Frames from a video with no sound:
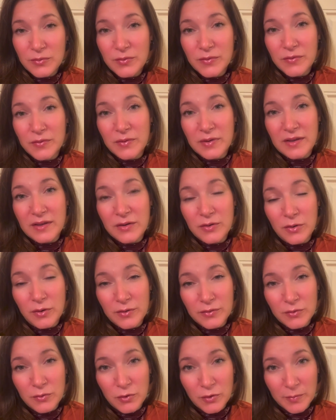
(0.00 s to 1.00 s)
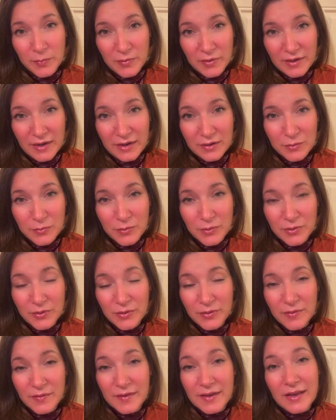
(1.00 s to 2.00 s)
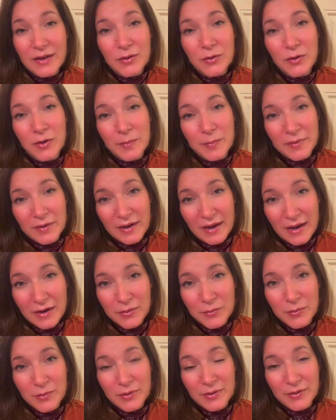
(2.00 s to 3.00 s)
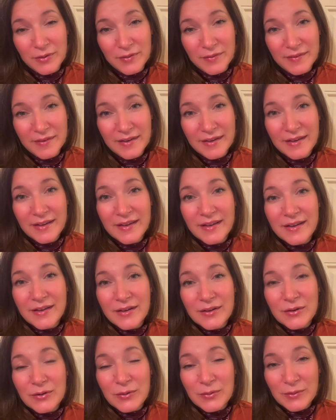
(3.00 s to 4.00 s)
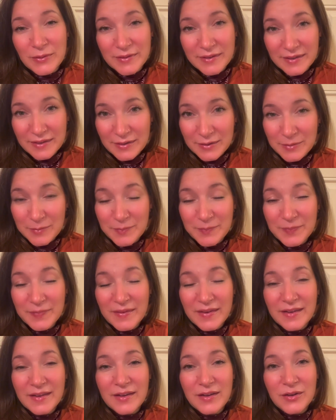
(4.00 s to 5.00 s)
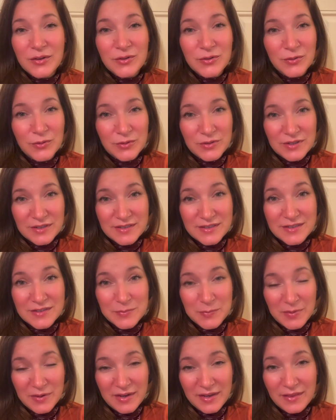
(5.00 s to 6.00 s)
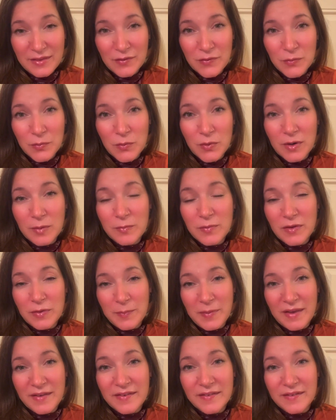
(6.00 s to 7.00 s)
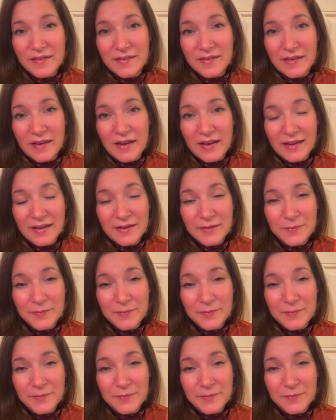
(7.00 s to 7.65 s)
so he called corporate headquarters, and corporate headquarters told him to just spray the swarm with pesticide.